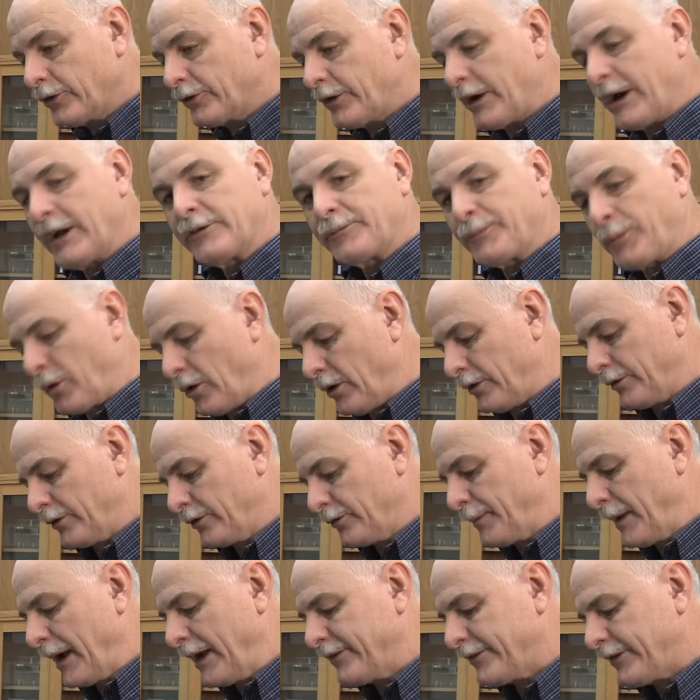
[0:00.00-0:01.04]
transport,
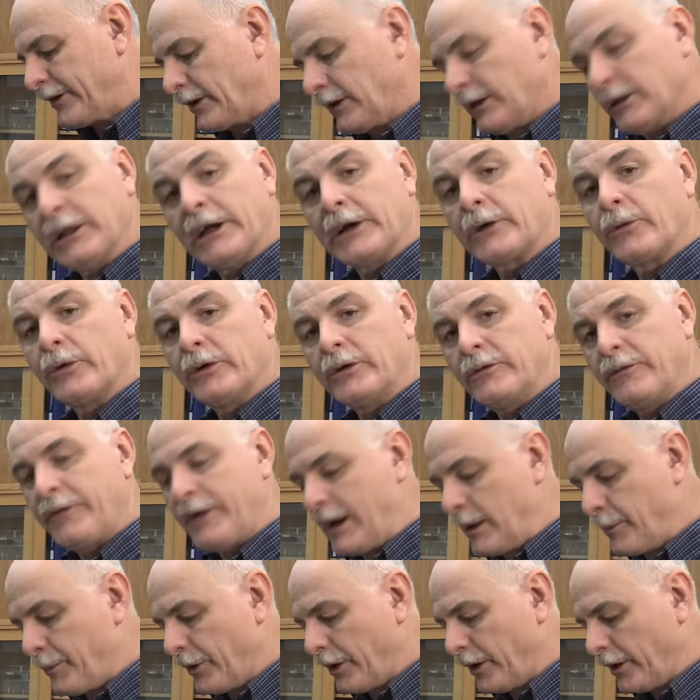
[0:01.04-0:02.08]
there's basically liquid and
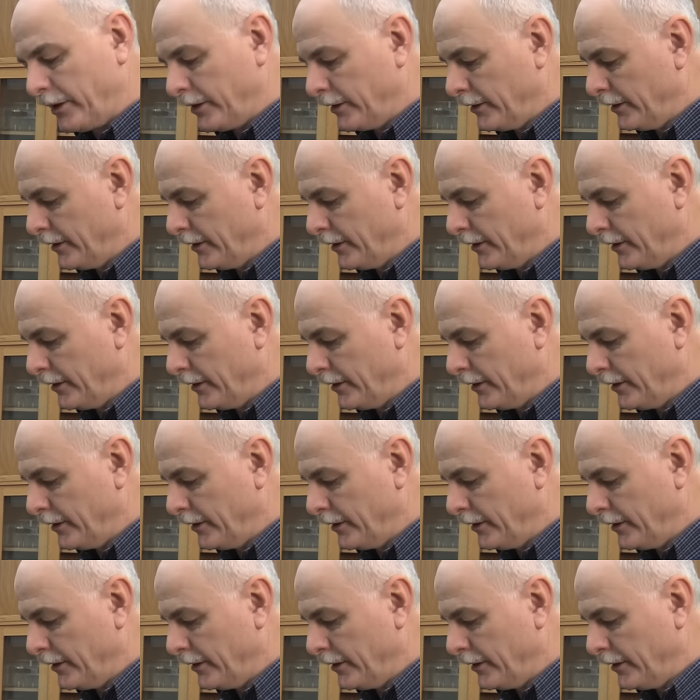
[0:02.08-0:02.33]
vapor.